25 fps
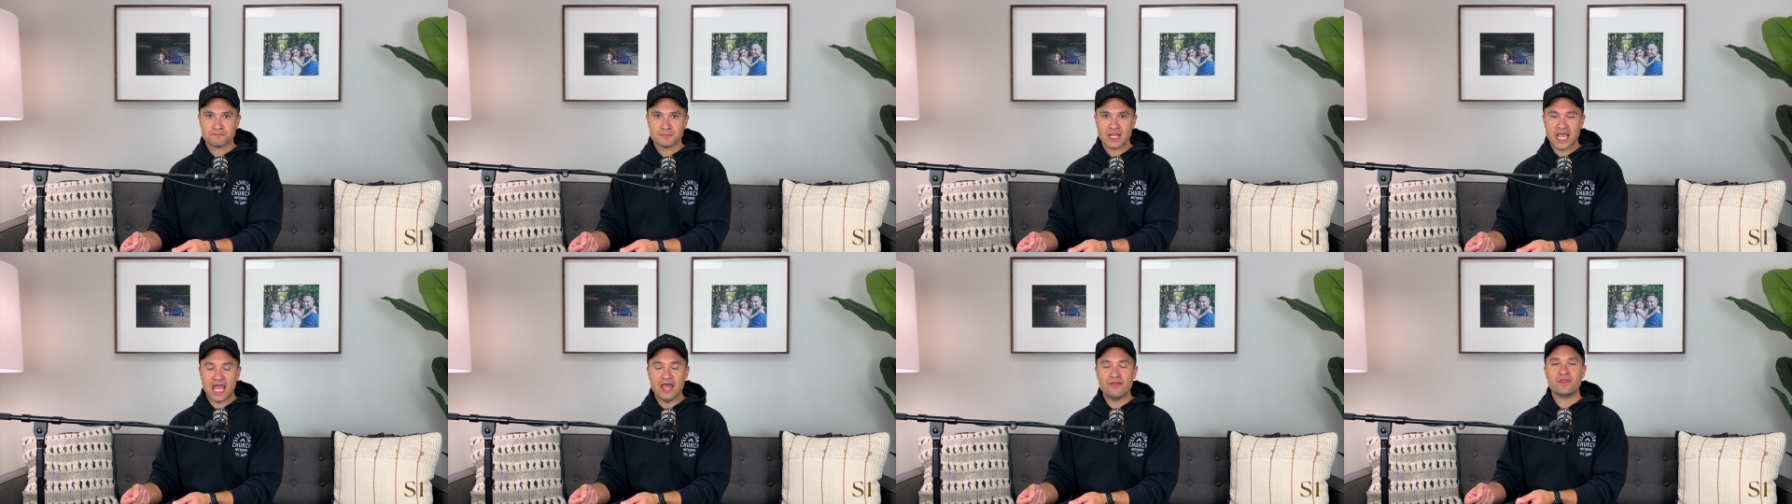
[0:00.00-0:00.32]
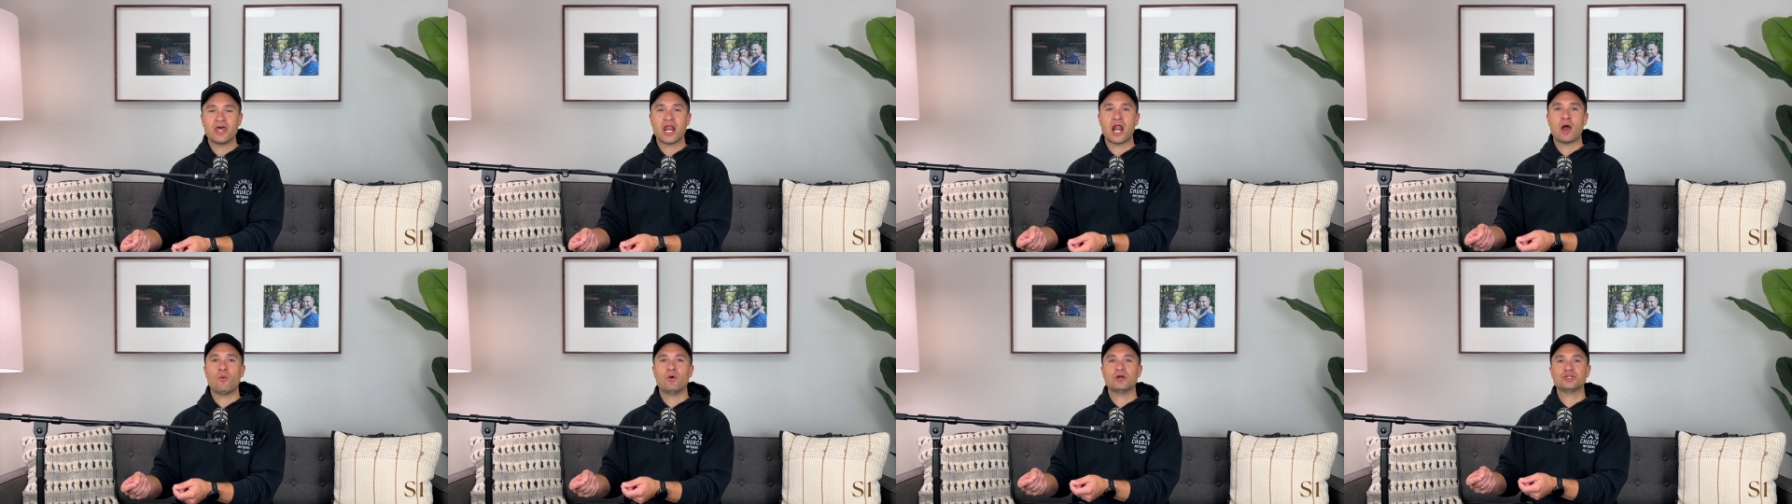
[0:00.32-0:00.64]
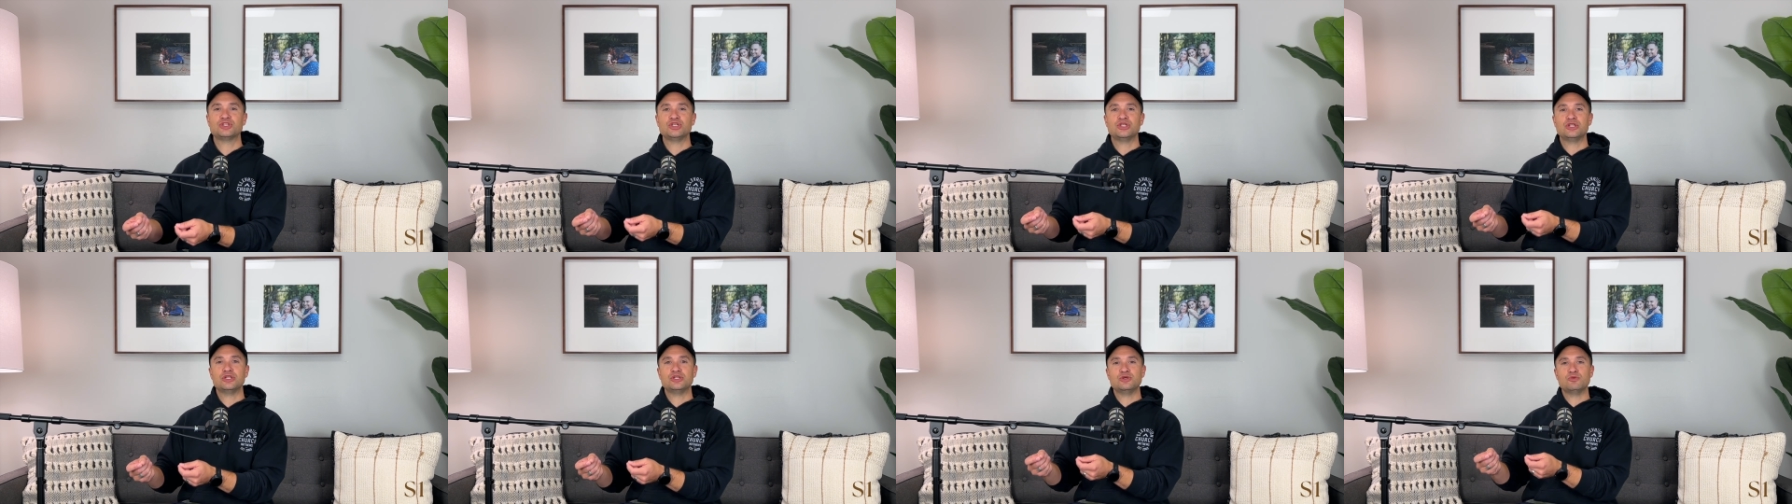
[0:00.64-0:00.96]
And then I want
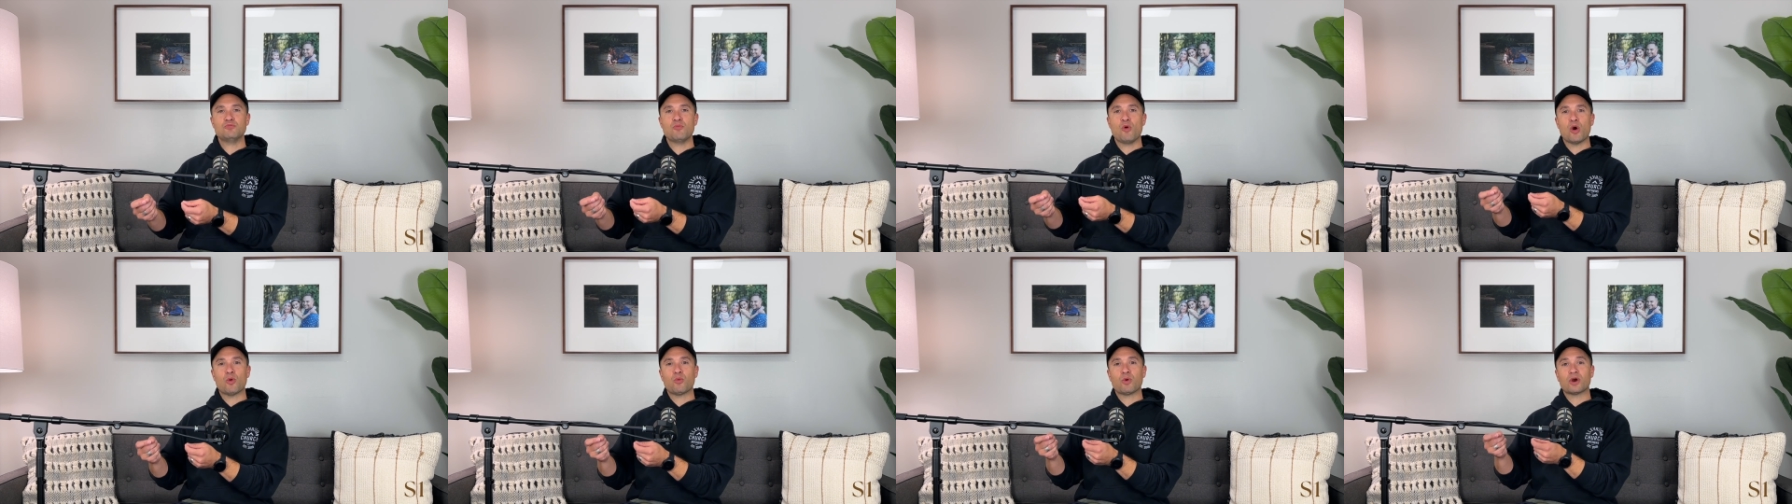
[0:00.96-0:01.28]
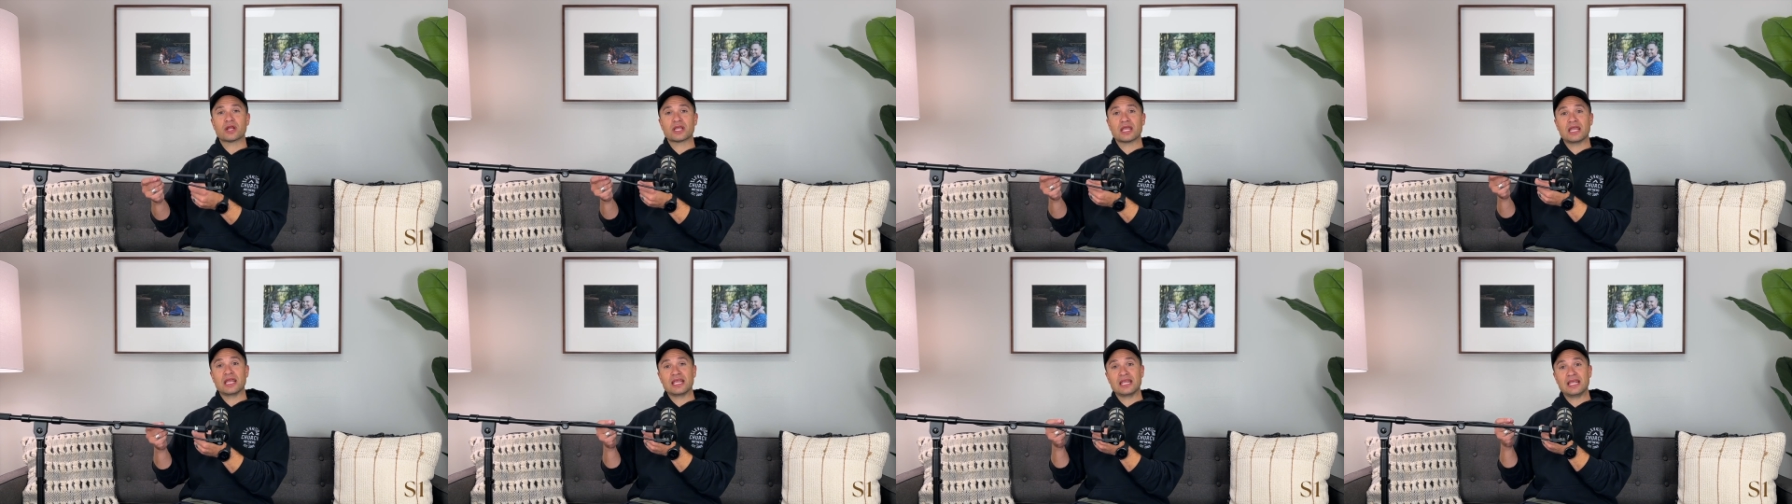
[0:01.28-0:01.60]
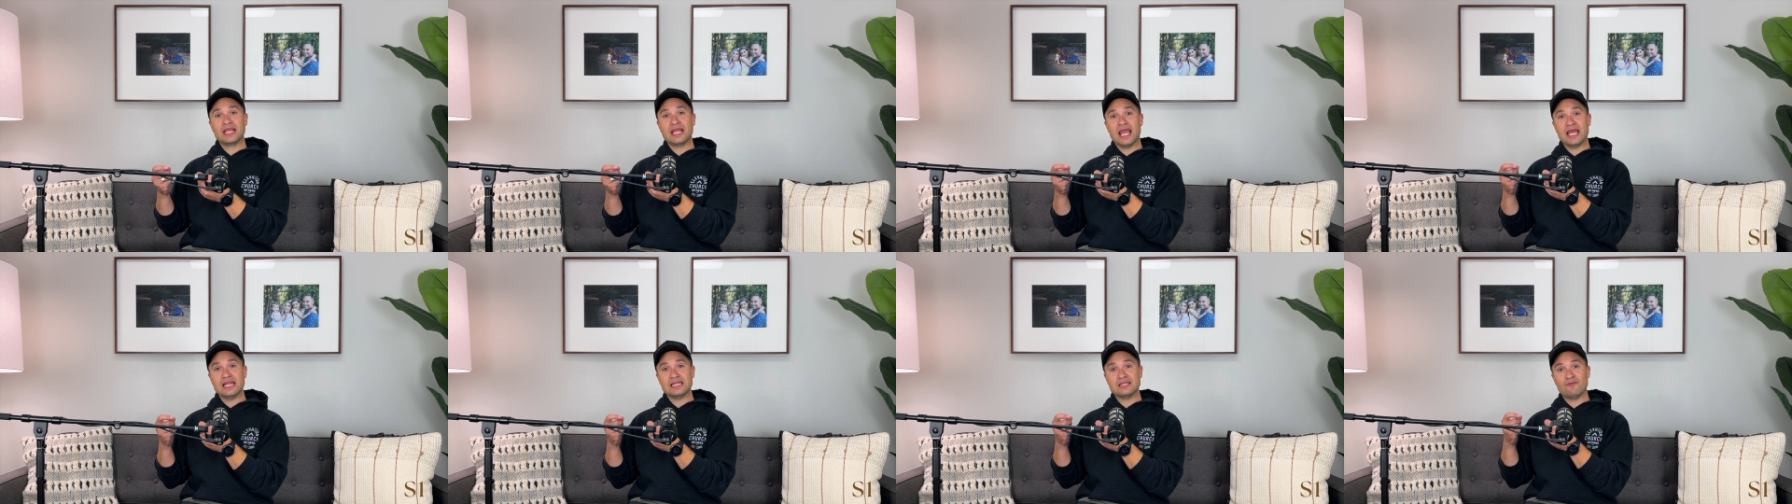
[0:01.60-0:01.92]
you to do more work
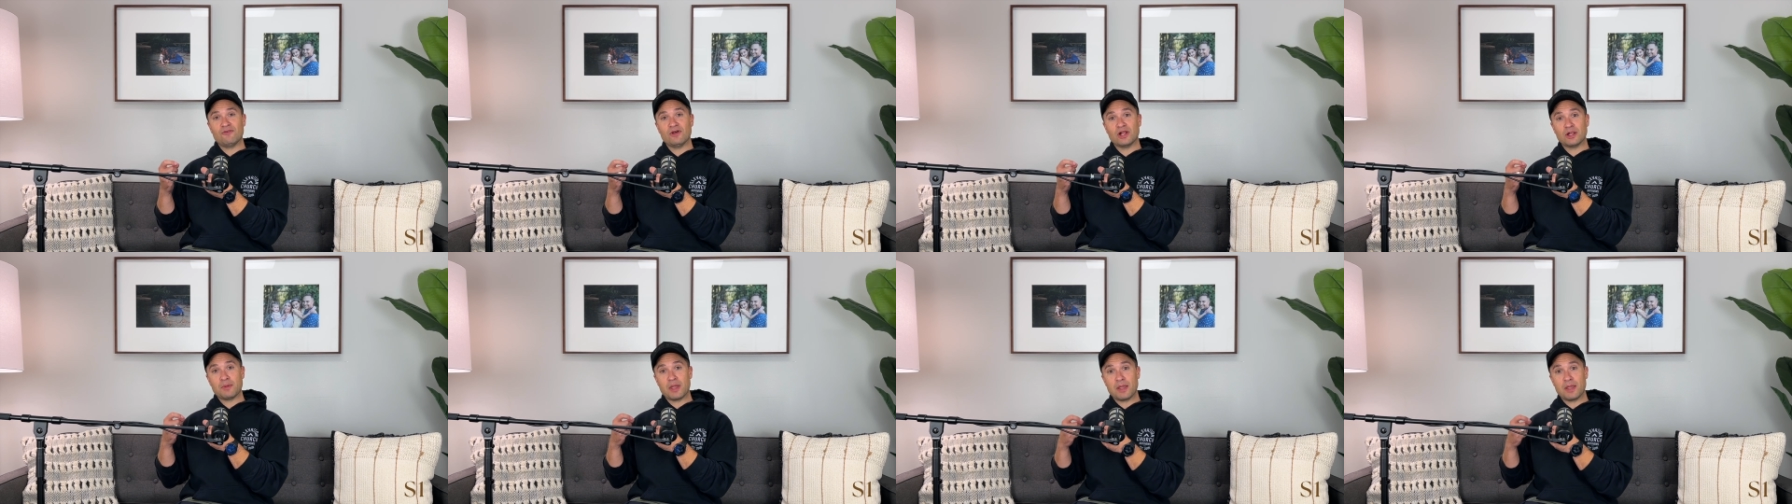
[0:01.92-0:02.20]
and develop